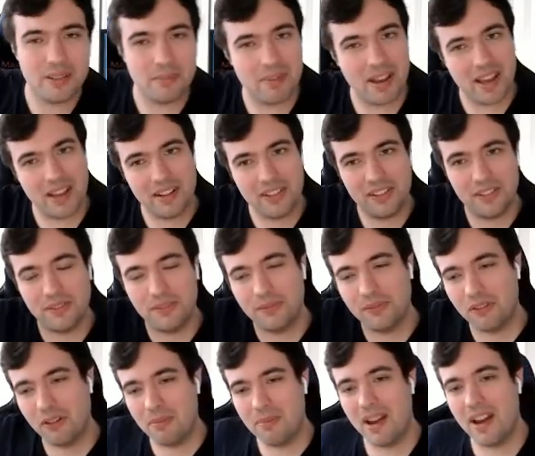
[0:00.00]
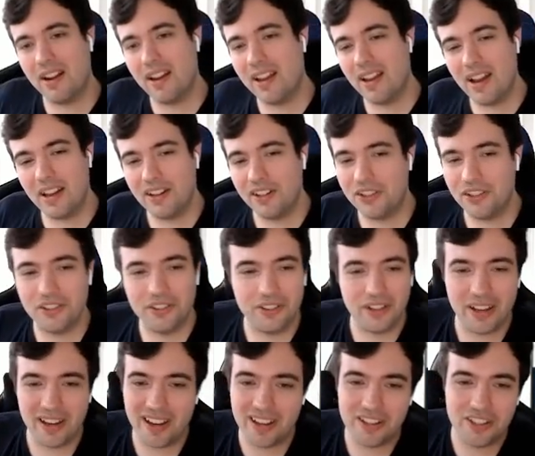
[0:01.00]
Edison format. I had
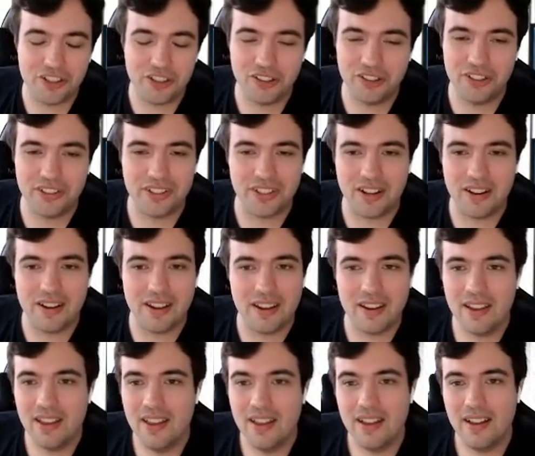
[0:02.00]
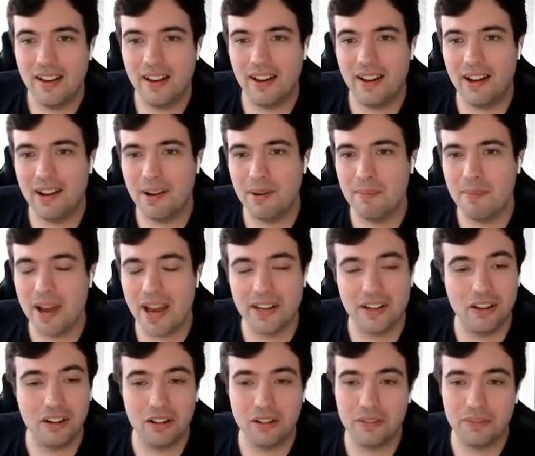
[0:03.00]
a chill Sunday. Met a
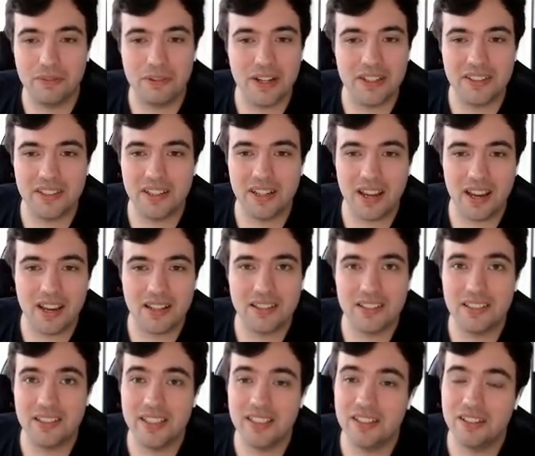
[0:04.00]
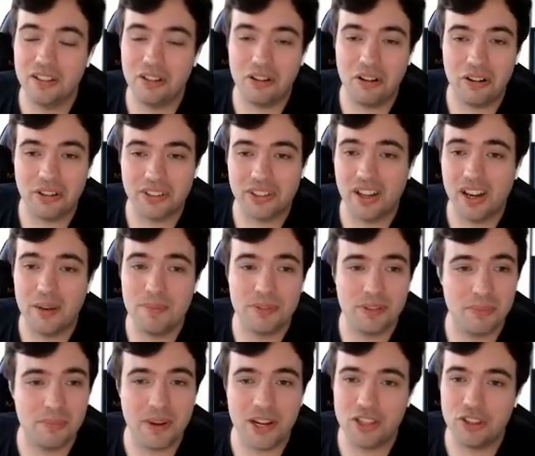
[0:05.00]
lot of friends that I hadn't seen in a long time.
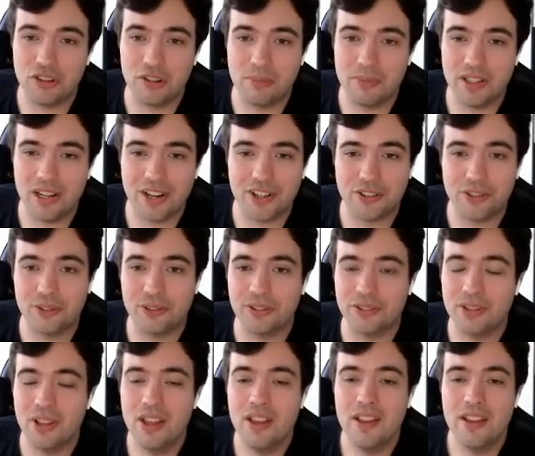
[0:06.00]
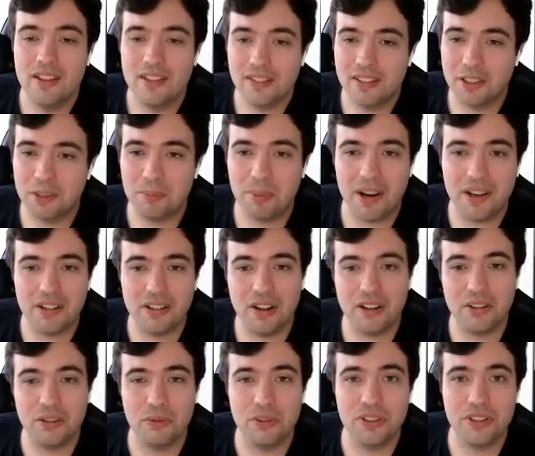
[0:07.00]
So my German Nationals, despite
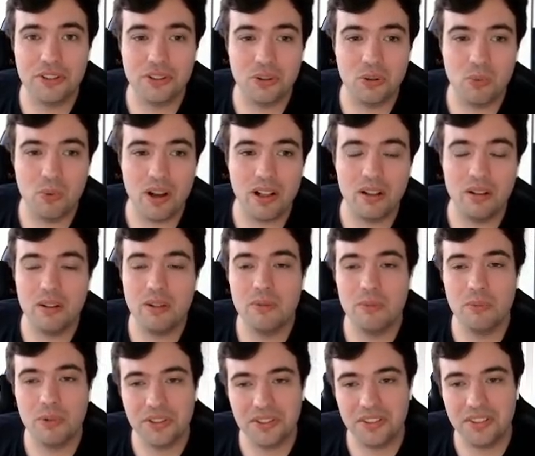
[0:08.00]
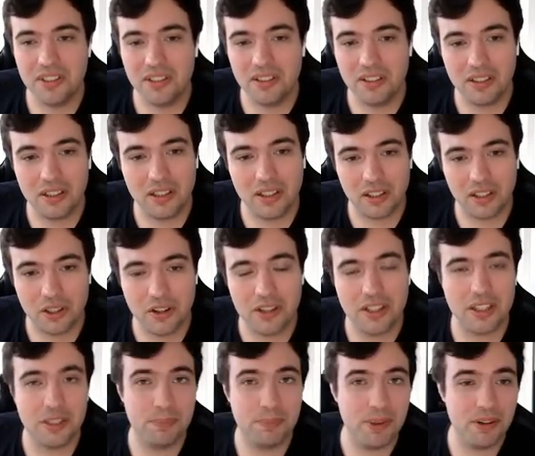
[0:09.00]
not doing so well, was still a good
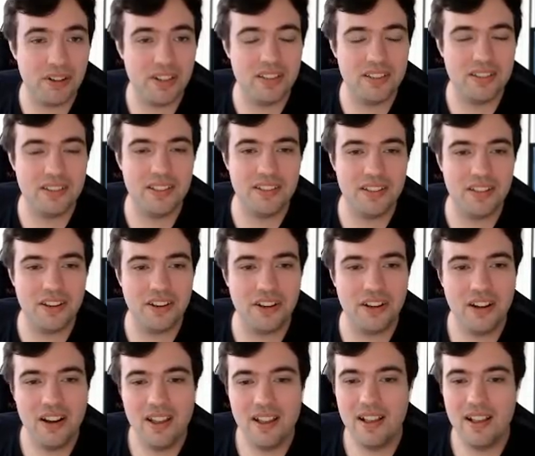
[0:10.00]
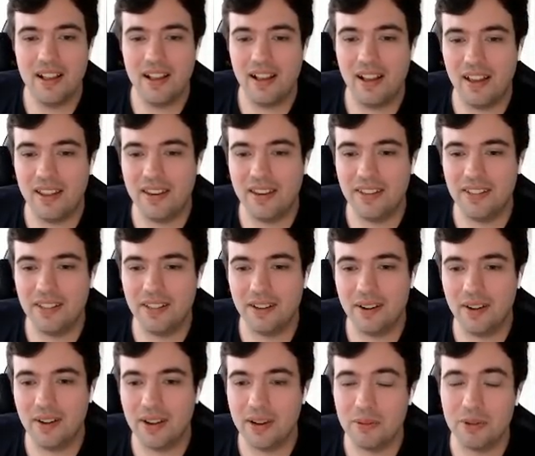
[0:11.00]
experience this year. And
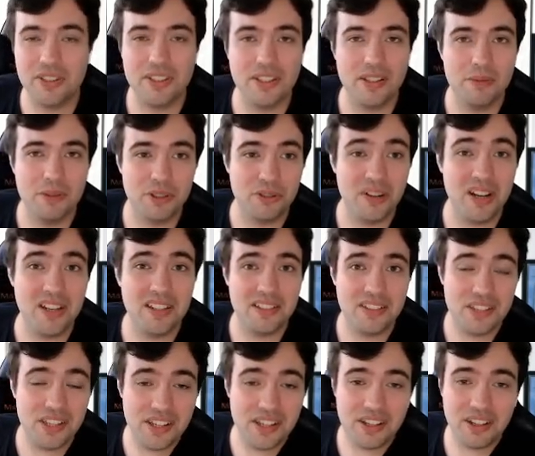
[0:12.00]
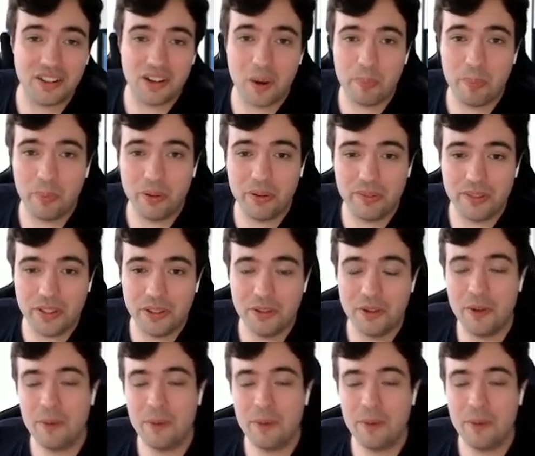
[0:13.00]
it was great seeing a couple of you.